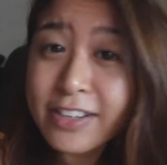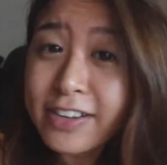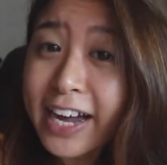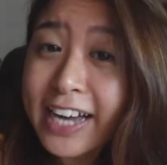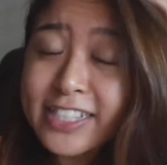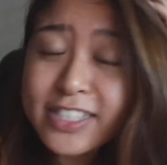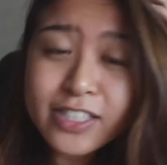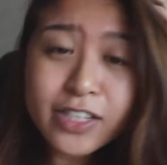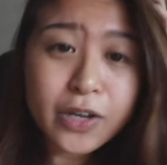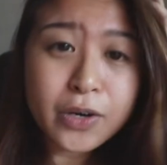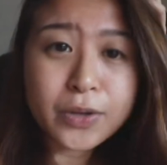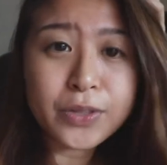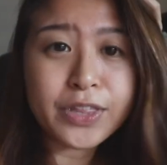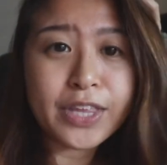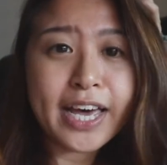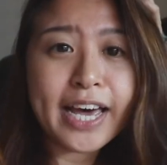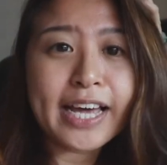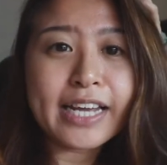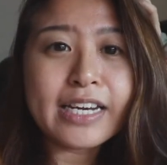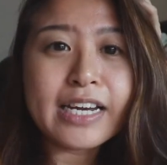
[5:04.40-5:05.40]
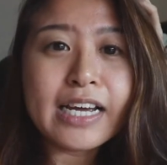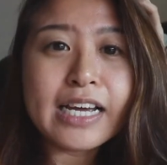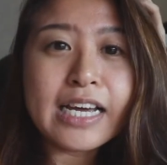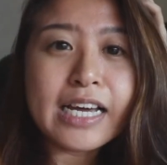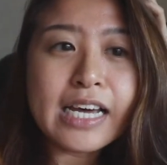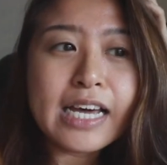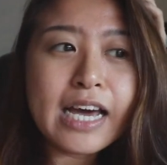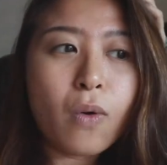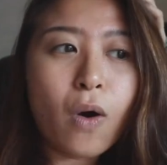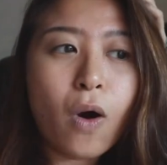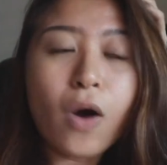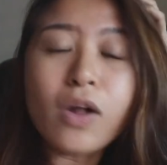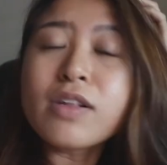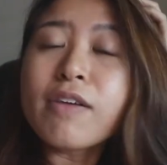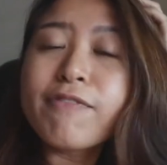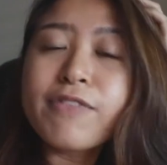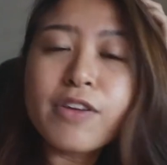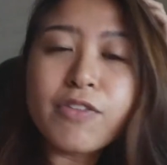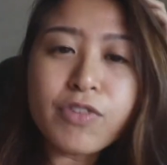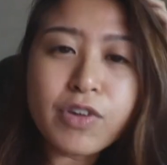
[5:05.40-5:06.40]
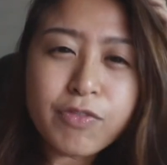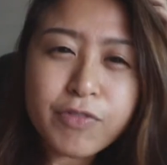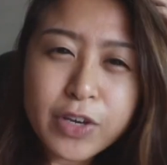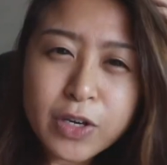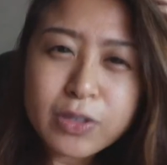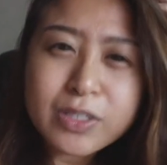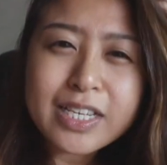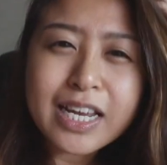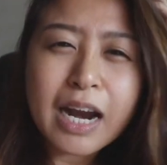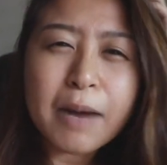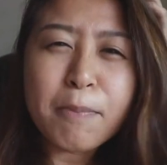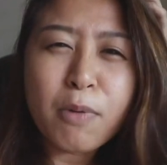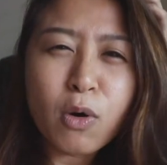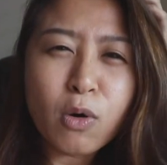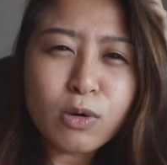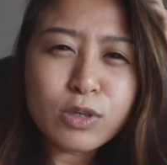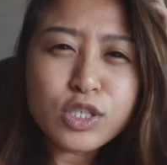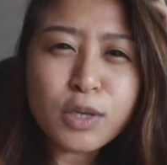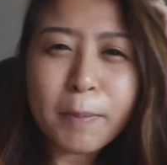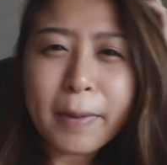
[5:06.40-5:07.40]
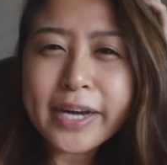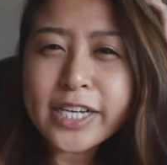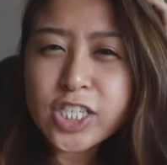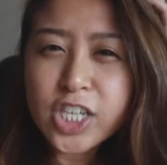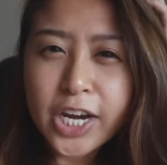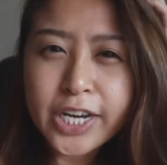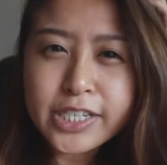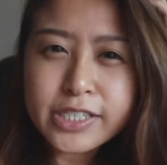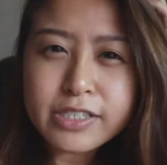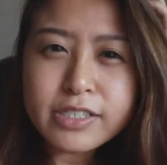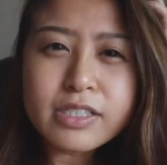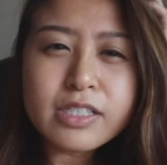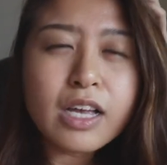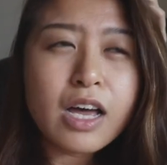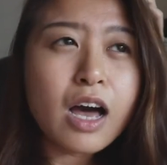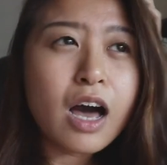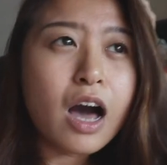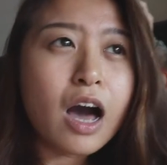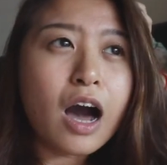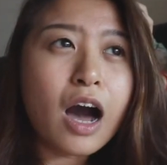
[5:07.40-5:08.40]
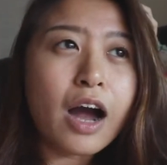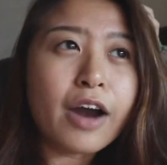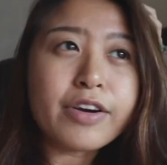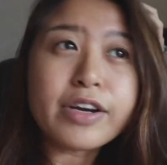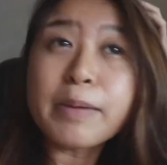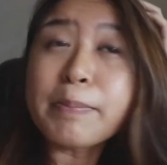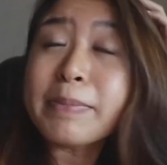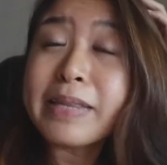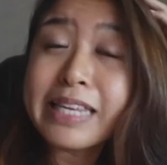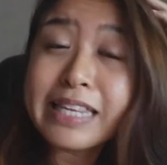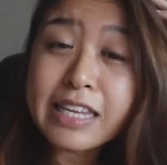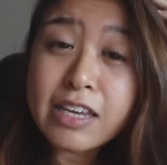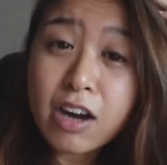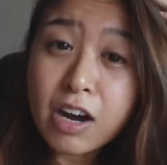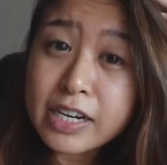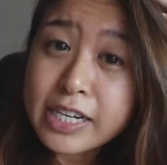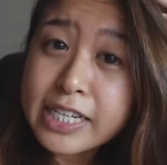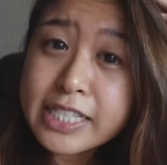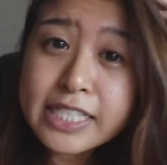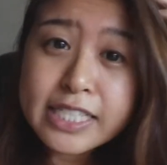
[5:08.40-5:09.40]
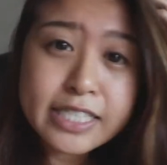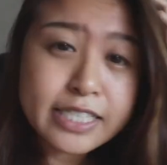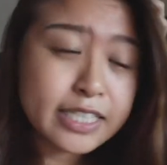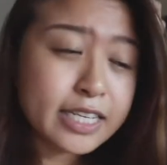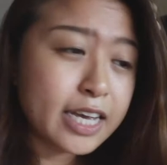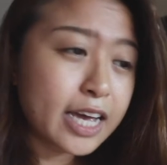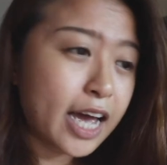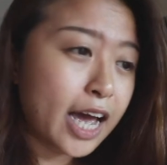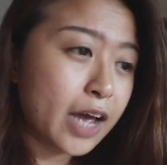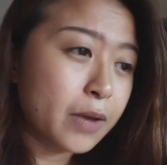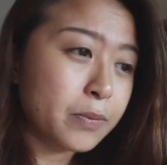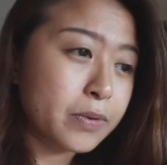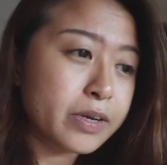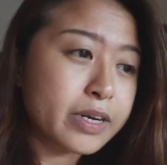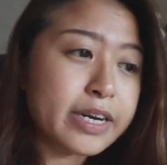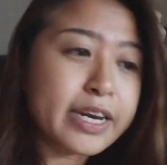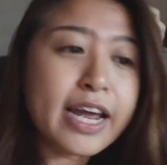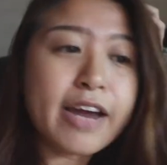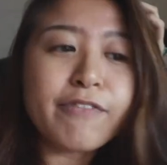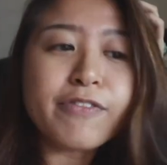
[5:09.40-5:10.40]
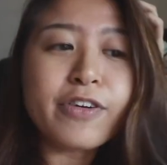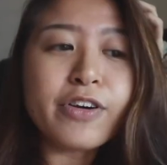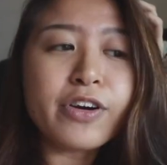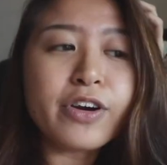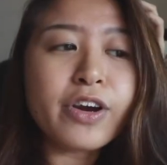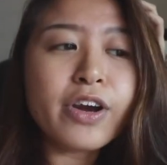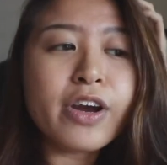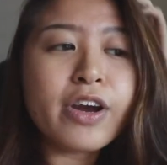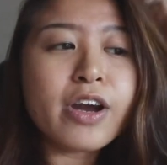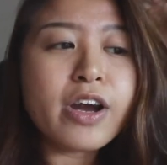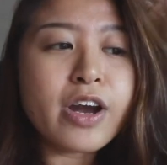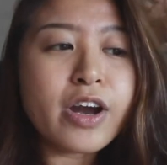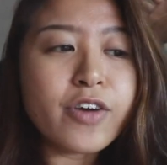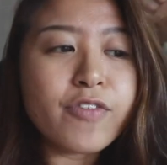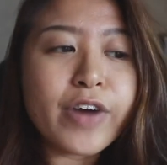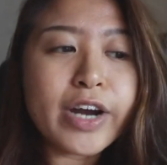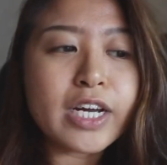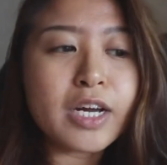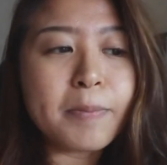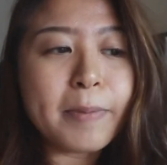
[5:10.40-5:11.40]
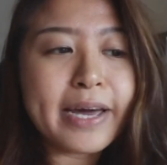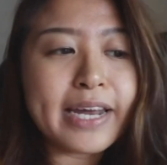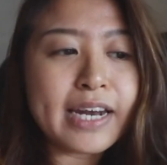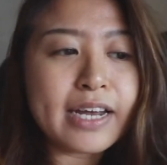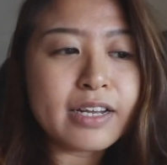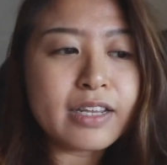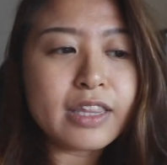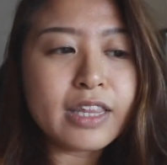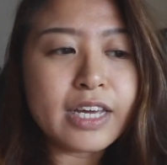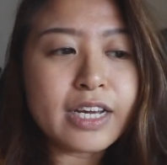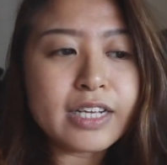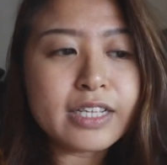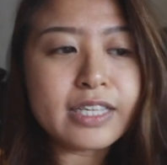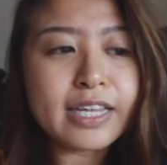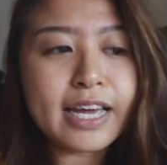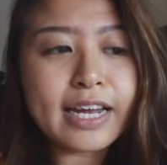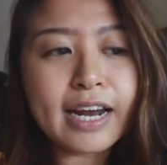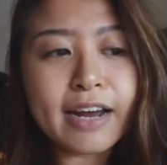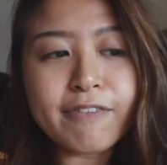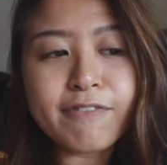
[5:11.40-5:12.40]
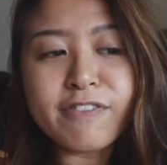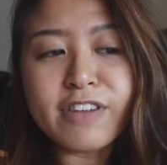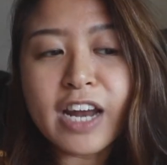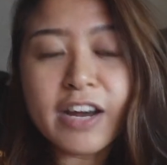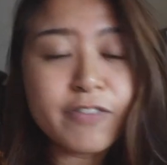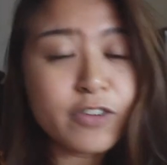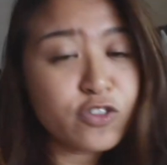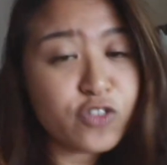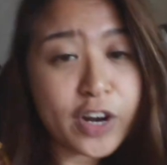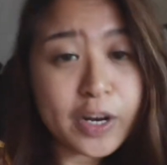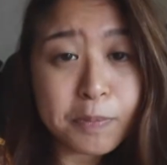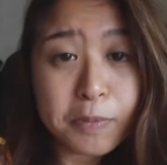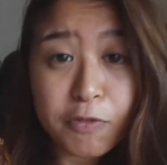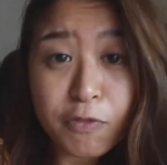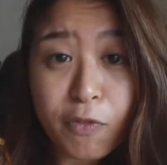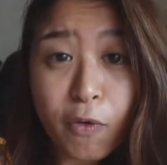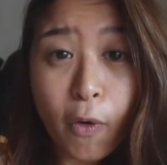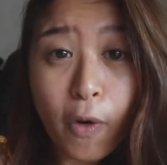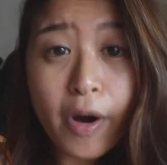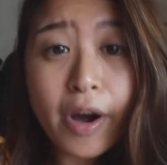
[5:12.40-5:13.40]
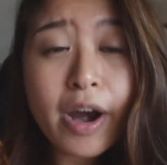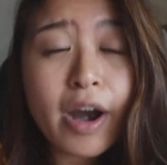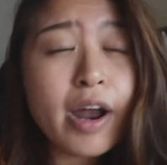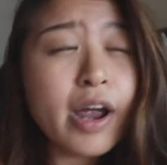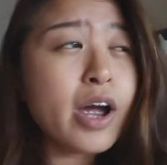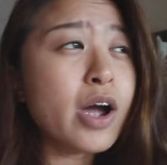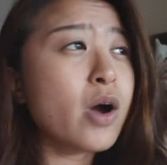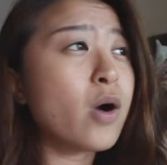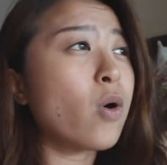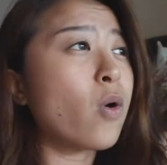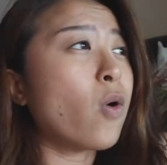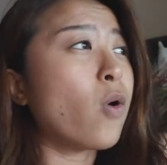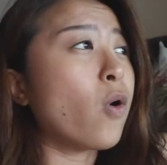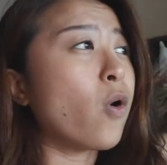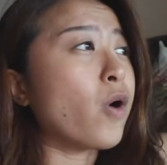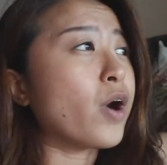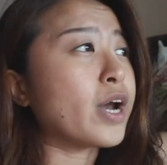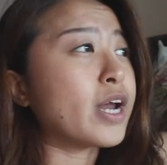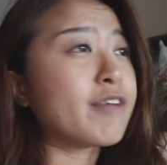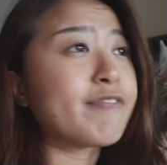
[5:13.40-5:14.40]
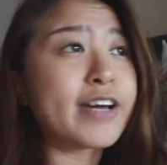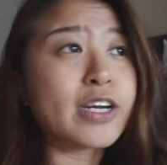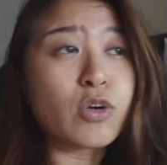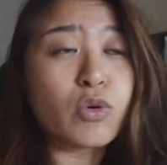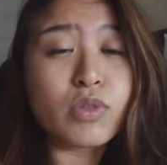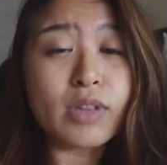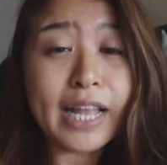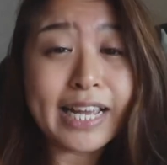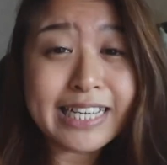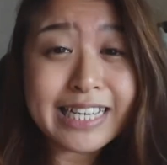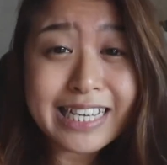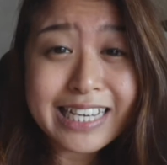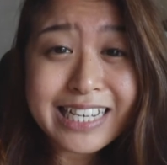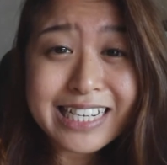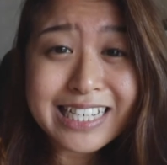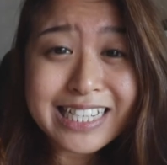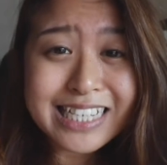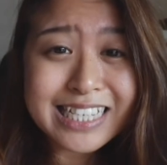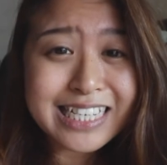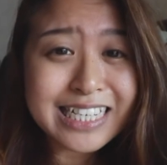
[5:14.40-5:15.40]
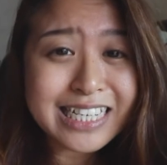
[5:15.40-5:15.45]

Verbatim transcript: you guys know that all of the reviews that I post on my channel are completely honest. I will never recommend a thing that I've never tried before, or if I don't like it,